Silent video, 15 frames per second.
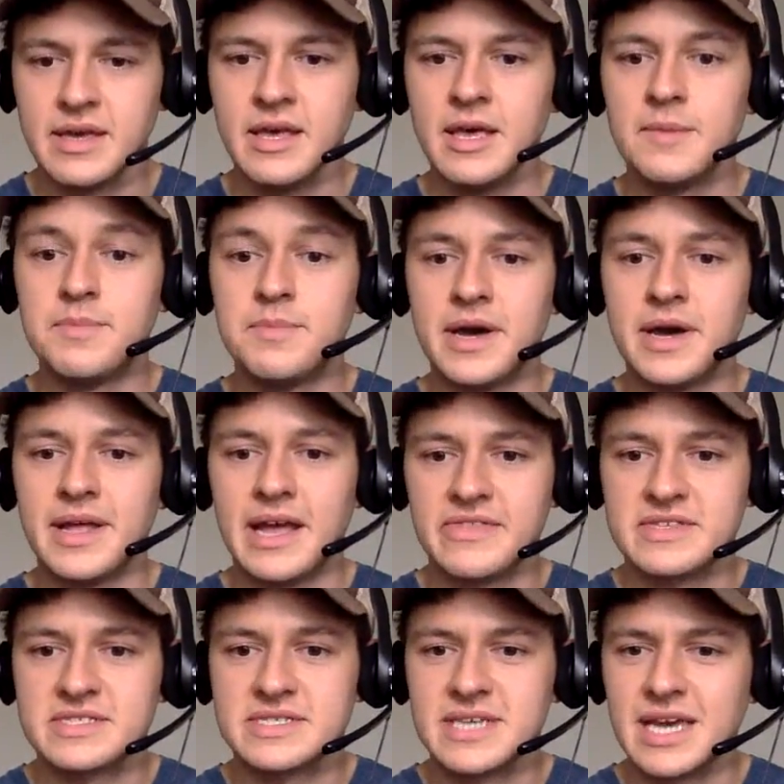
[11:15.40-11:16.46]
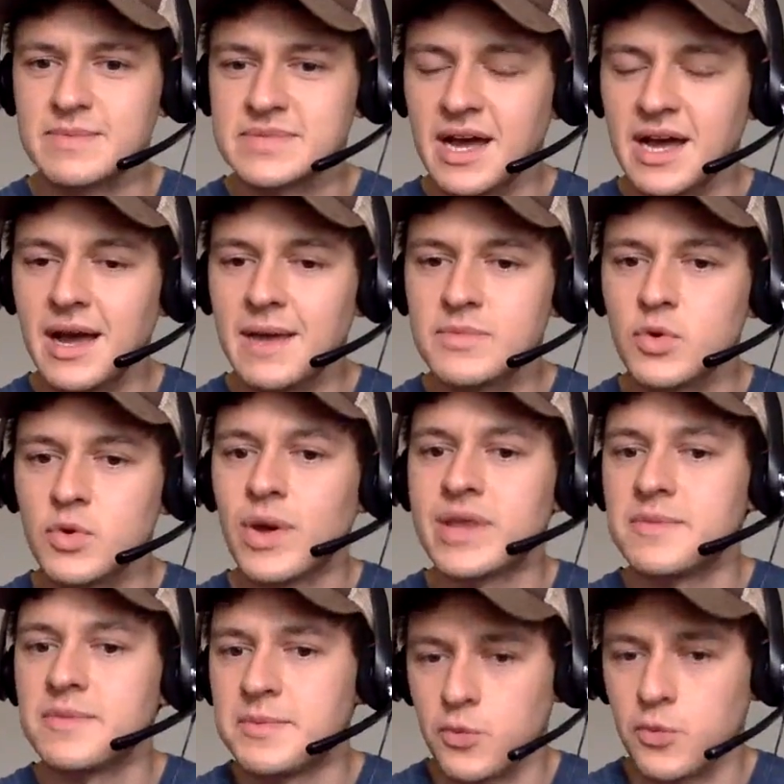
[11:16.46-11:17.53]
But at the same time, the way
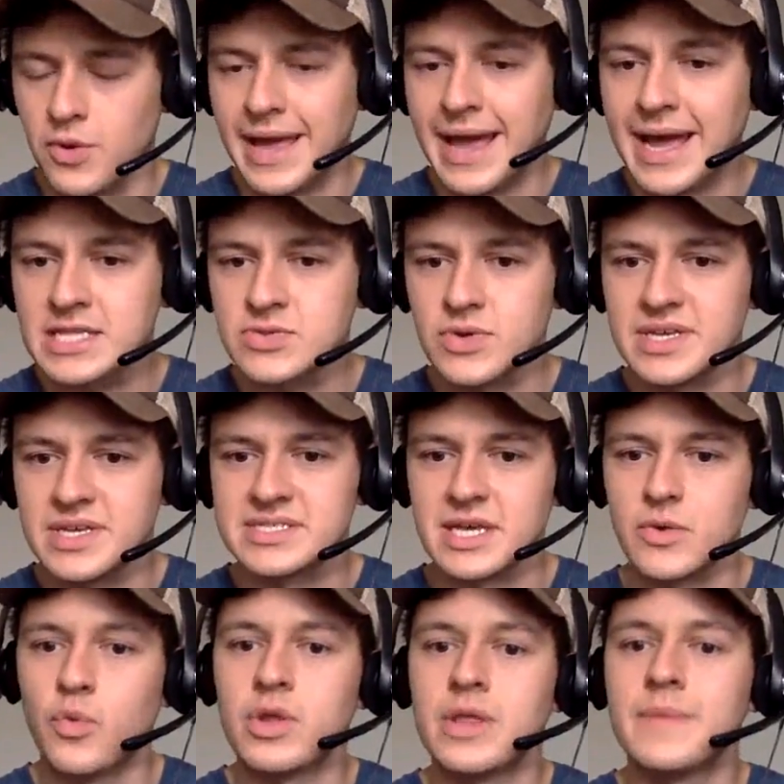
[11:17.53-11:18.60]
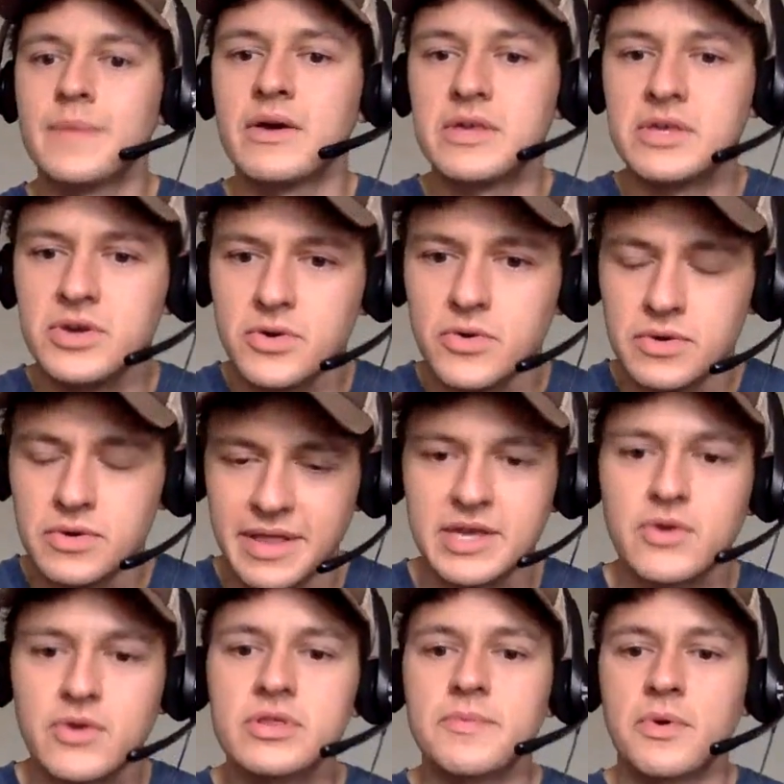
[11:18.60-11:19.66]
that people react to it is like, what about you? Like,
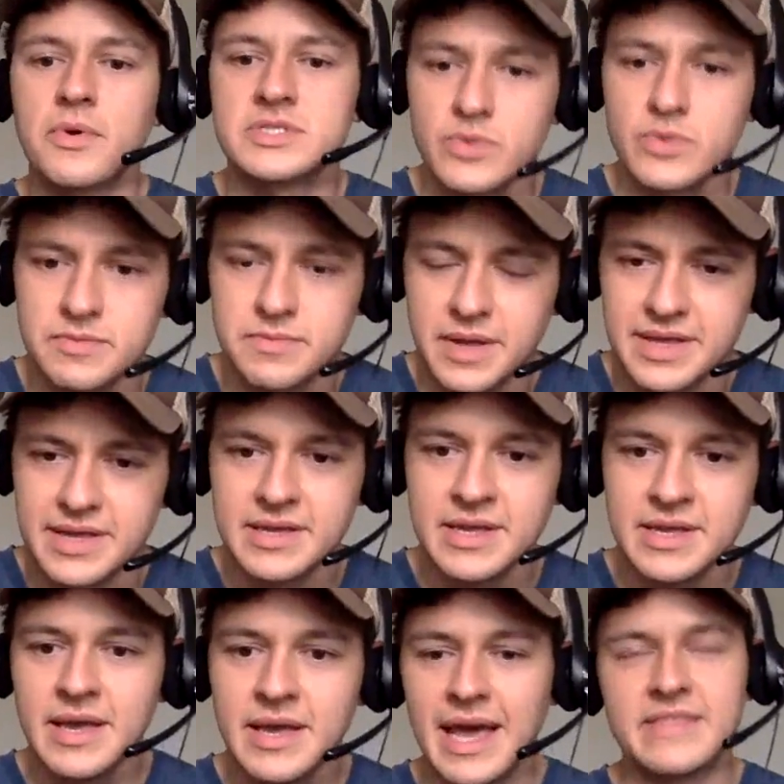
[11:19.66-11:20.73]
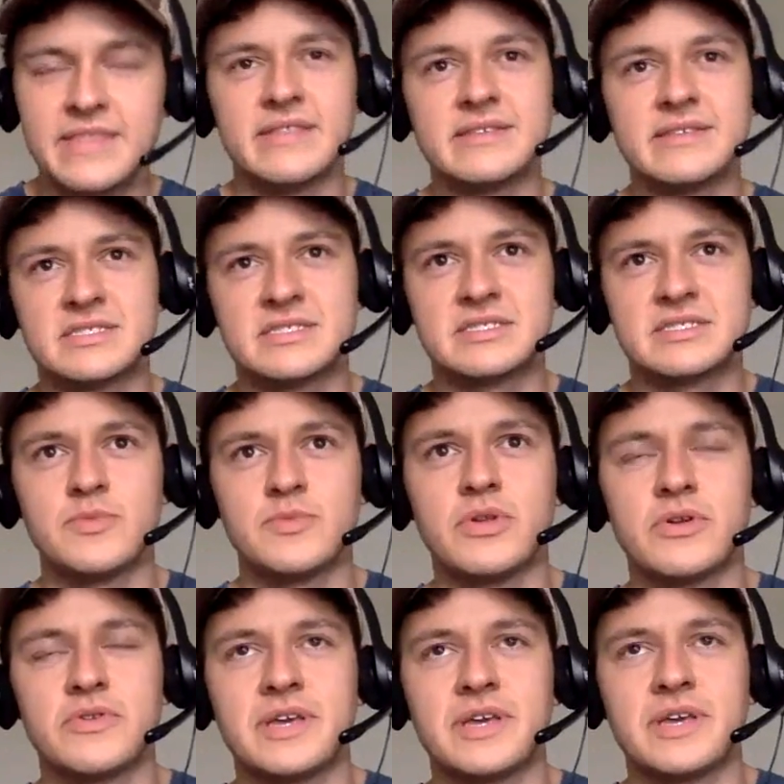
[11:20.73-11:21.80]
you're the person with money. And
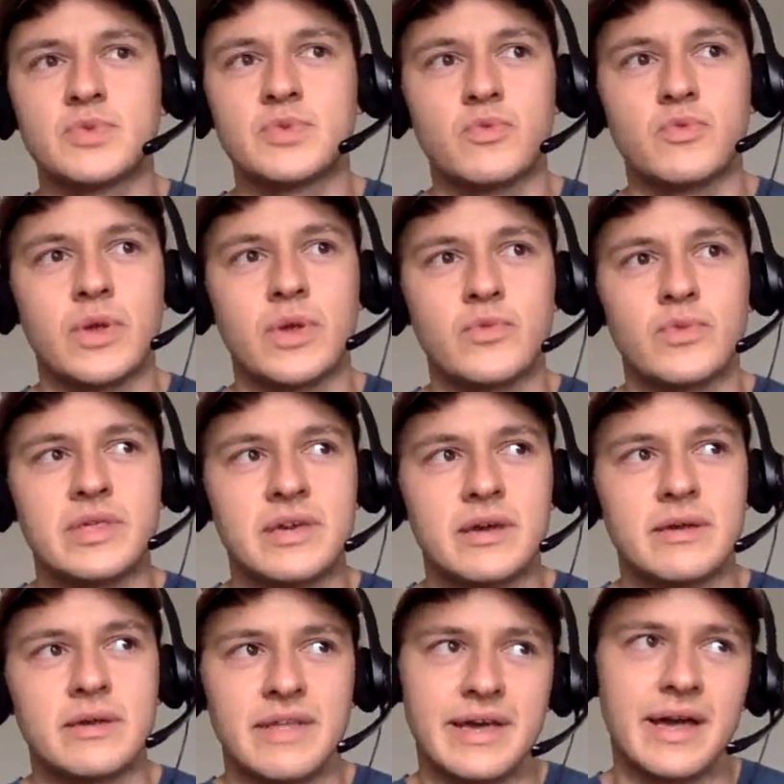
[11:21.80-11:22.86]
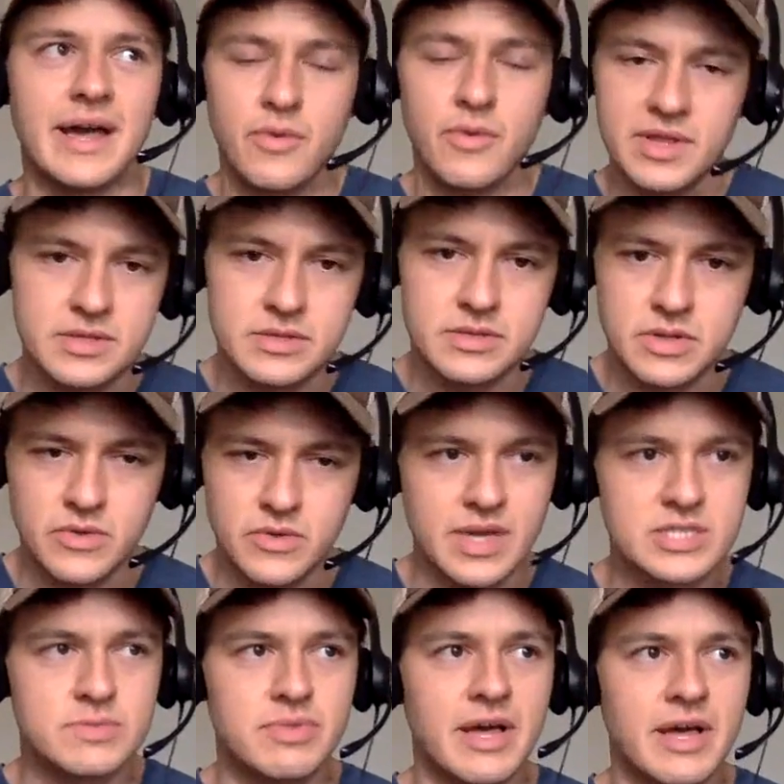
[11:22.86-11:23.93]
similar things when you think, like, I run a
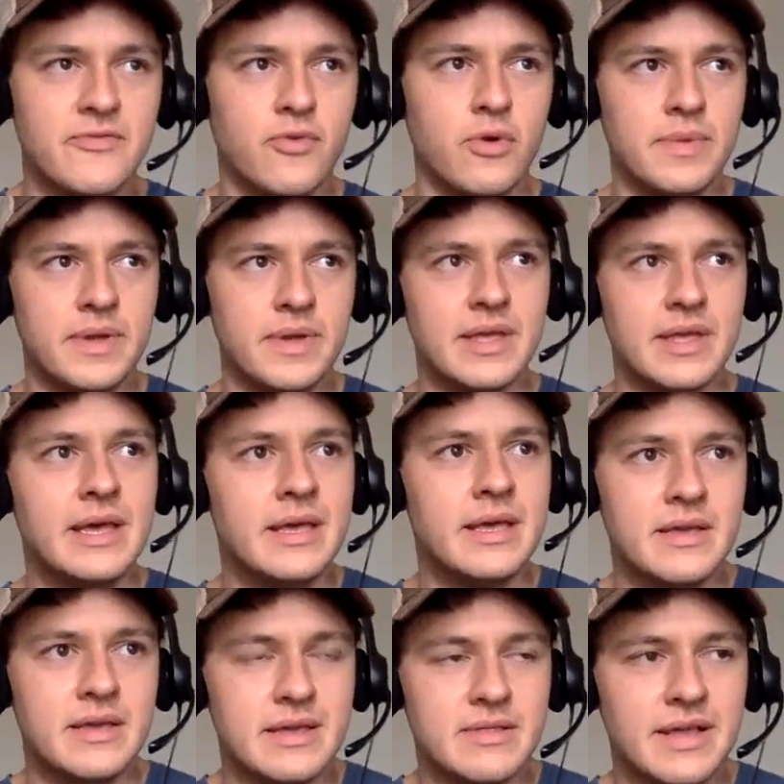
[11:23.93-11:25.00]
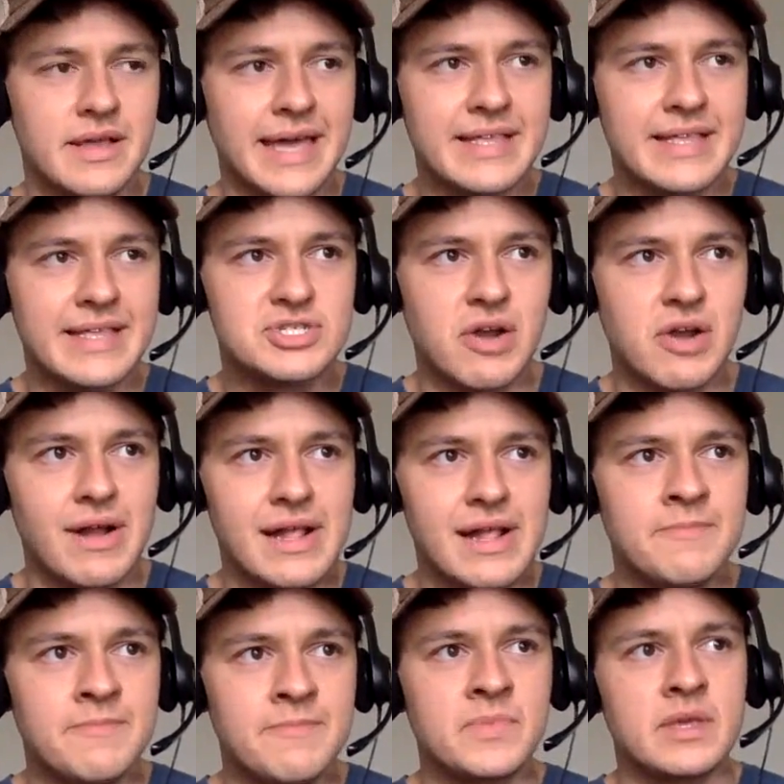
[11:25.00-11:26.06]
donation platform, but like any charity,
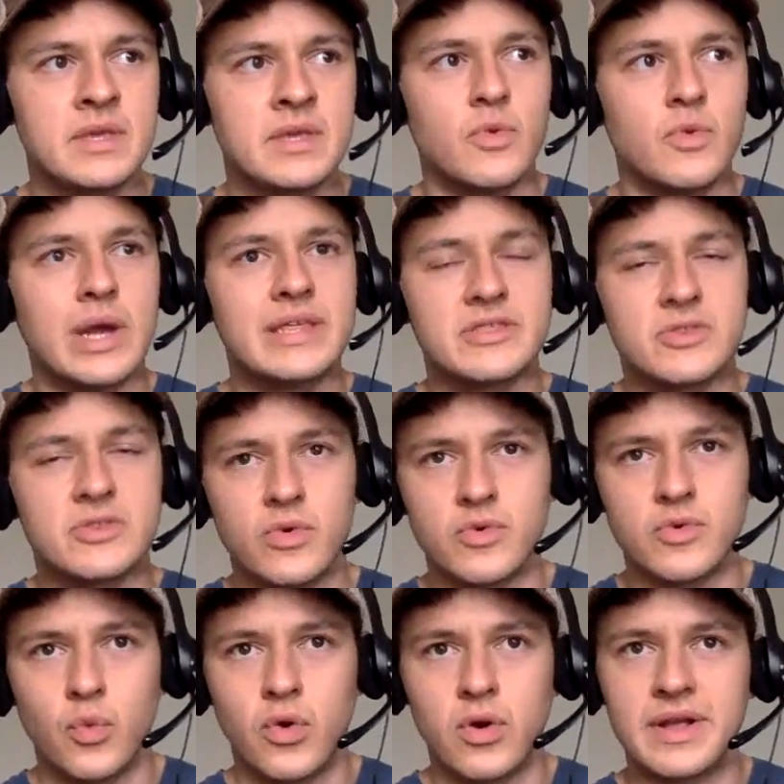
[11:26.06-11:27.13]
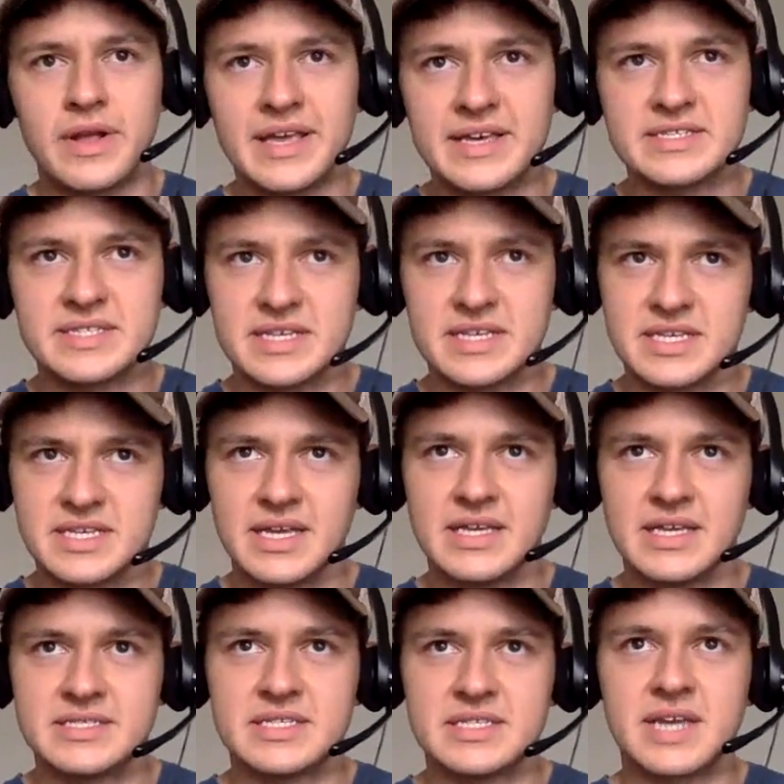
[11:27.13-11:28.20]
the way that the wording is
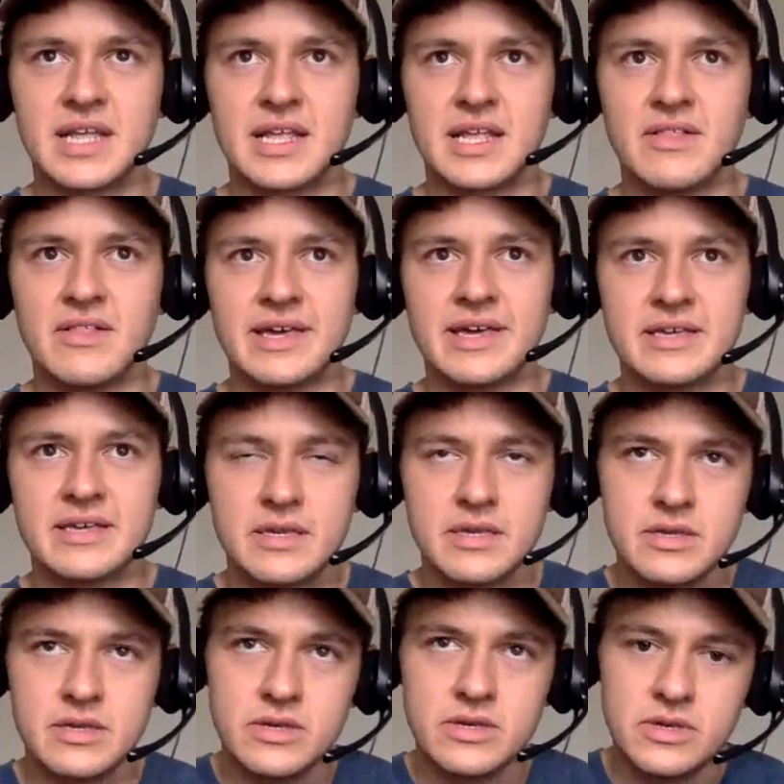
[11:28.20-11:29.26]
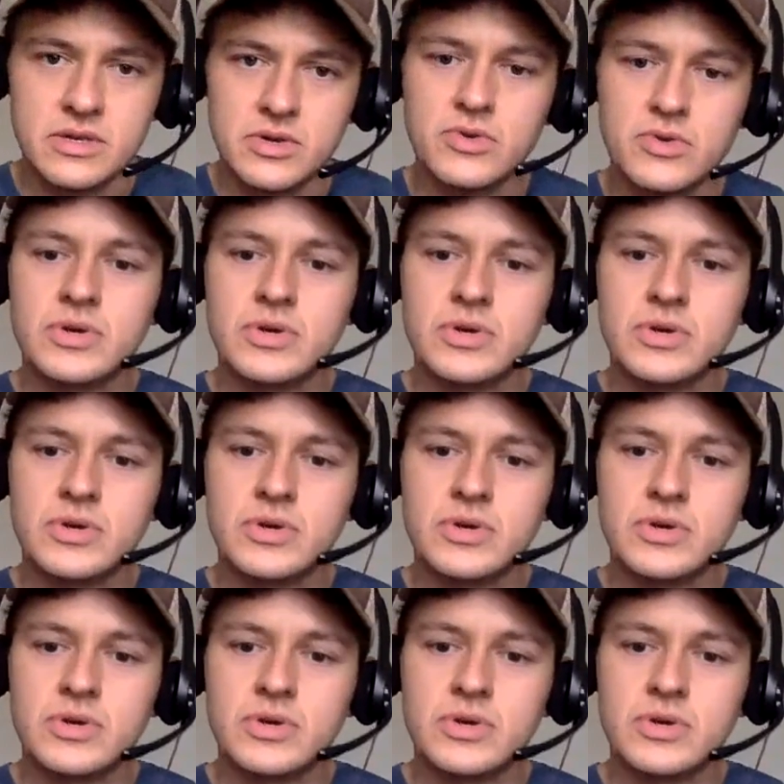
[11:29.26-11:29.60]
it's kind of like, you